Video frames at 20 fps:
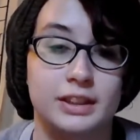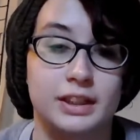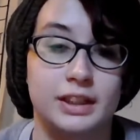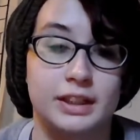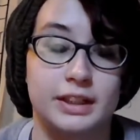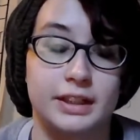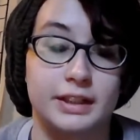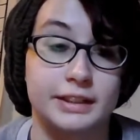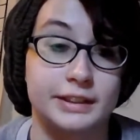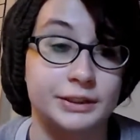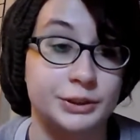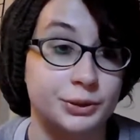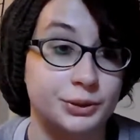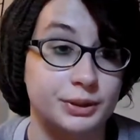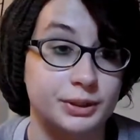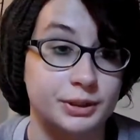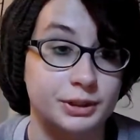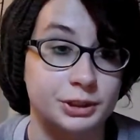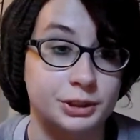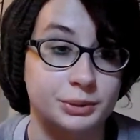I
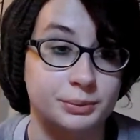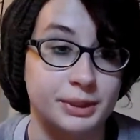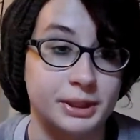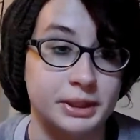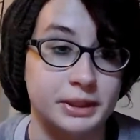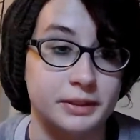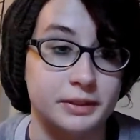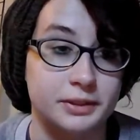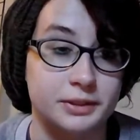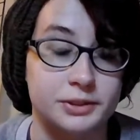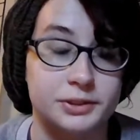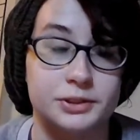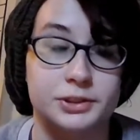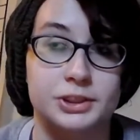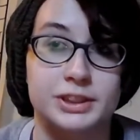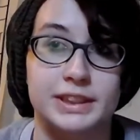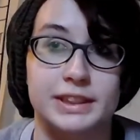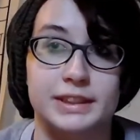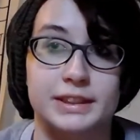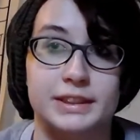enjoy the two main characters,
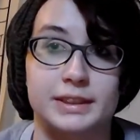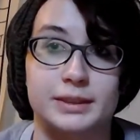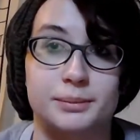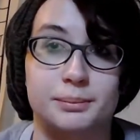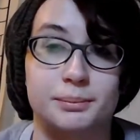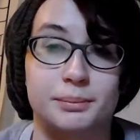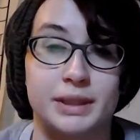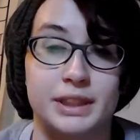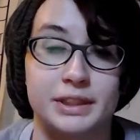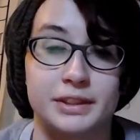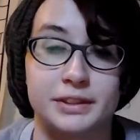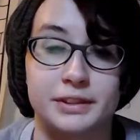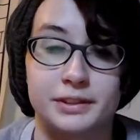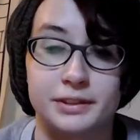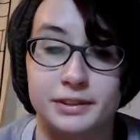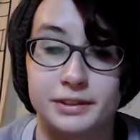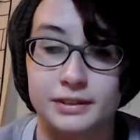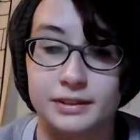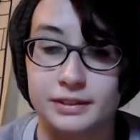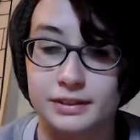Dana and
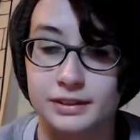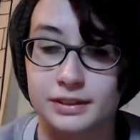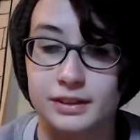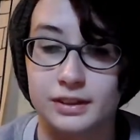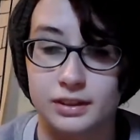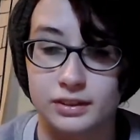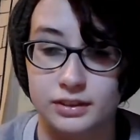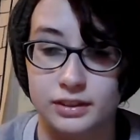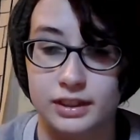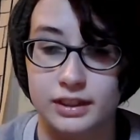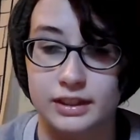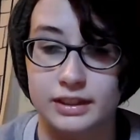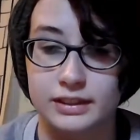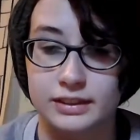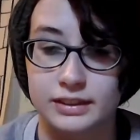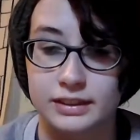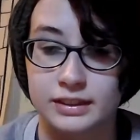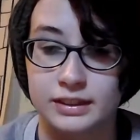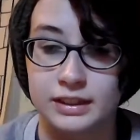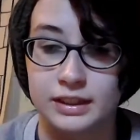Mainier, a lot.
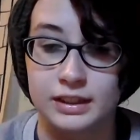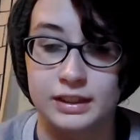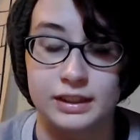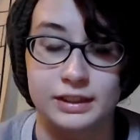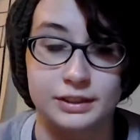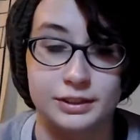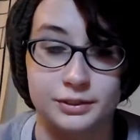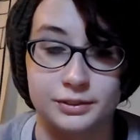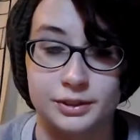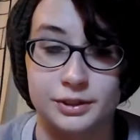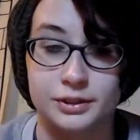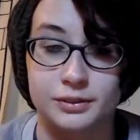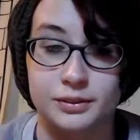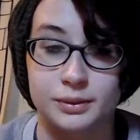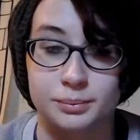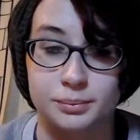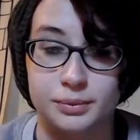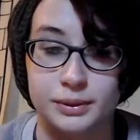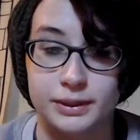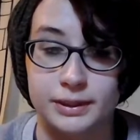Don't know if
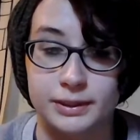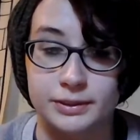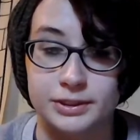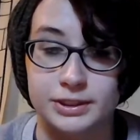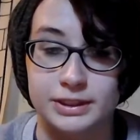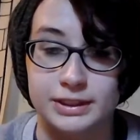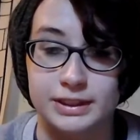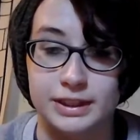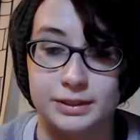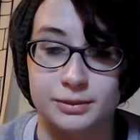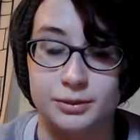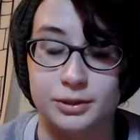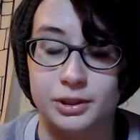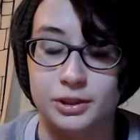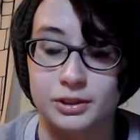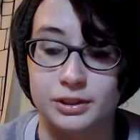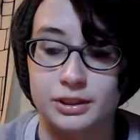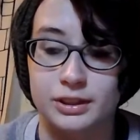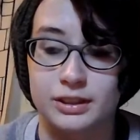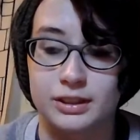I'm pronouncing that
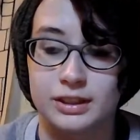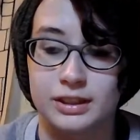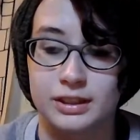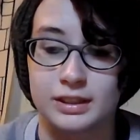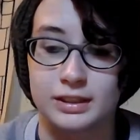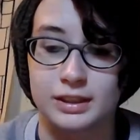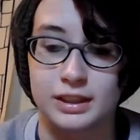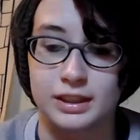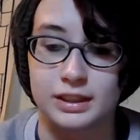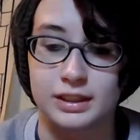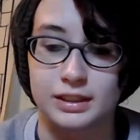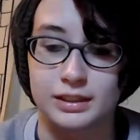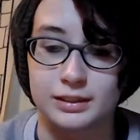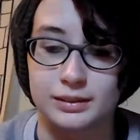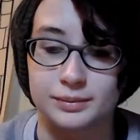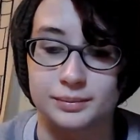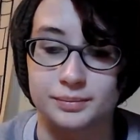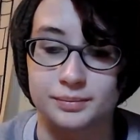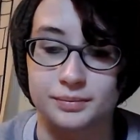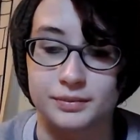wrong.
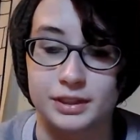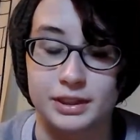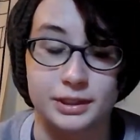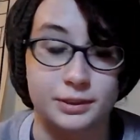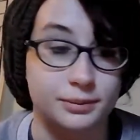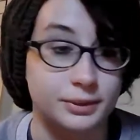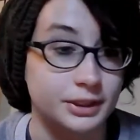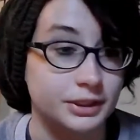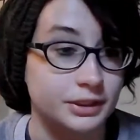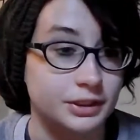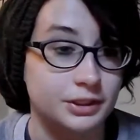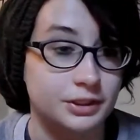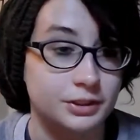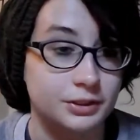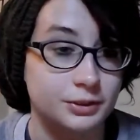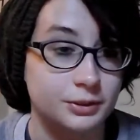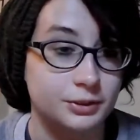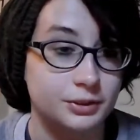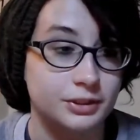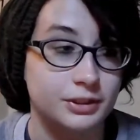They're really
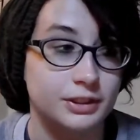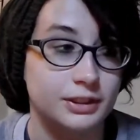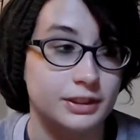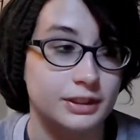cute.